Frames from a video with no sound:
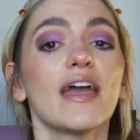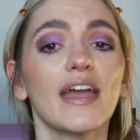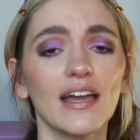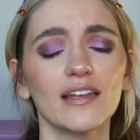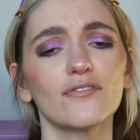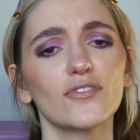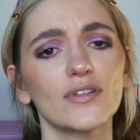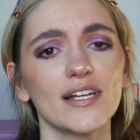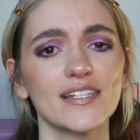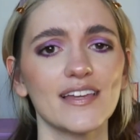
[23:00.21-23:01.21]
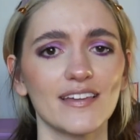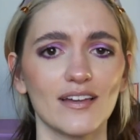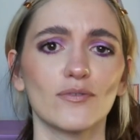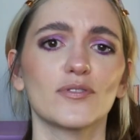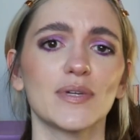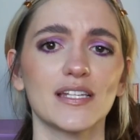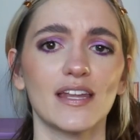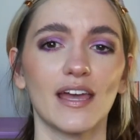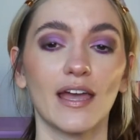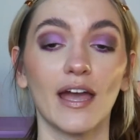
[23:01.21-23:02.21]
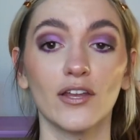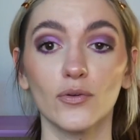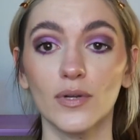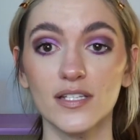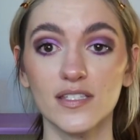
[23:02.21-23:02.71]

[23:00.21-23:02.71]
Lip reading: And if you liked hanging out with me today and you want to